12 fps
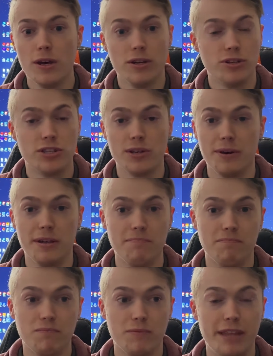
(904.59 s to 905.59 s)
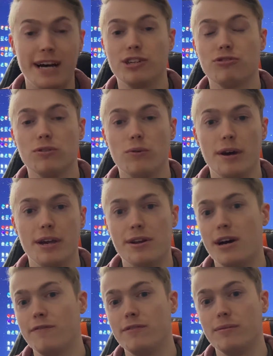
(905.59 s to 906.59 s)
Just do it natural way. You don't
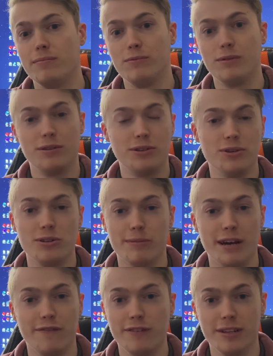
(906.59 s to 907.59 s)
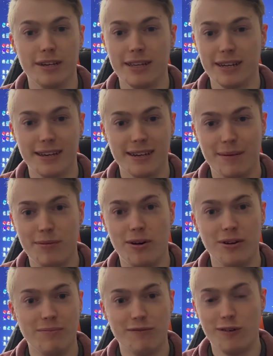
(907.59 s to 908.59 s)
have to use my affiliate link. I'm
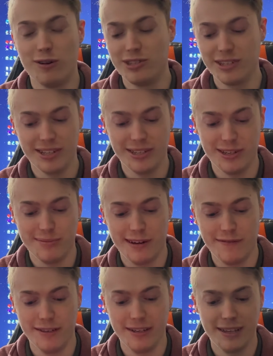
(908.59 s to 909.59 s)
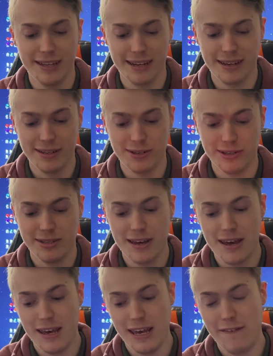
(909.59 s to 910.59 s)
not forcing you to use my affiliate link. Just
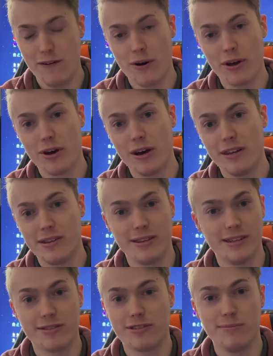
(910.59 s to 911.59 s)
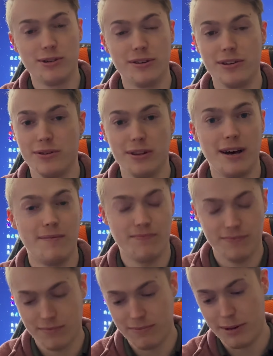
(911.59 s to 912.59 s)
if you want to go into the description and do that,
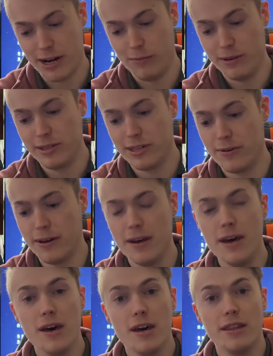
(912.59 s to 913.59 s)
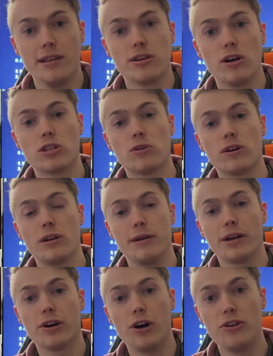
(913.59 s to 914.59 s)
by all means do it. There's also going to be
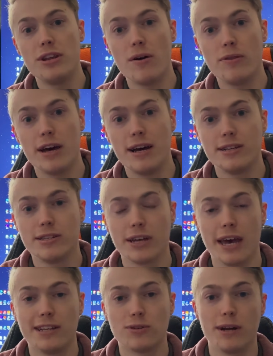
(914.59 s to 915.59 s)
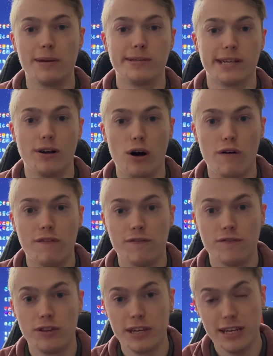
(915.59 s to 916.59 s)
a code down there to get 20% off
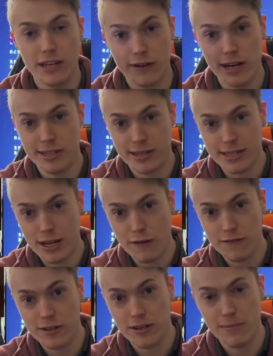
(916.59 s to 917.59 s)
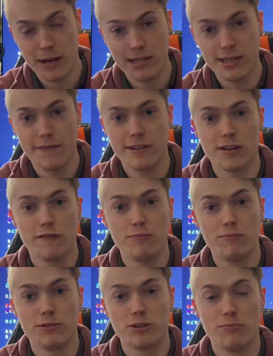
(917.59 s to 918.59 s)
the device itself, so you might save yourself
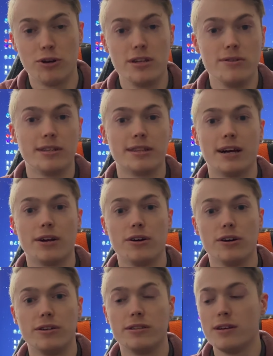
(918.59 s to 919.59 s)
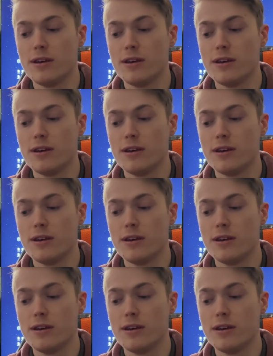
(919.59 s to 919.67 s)
some money using that code.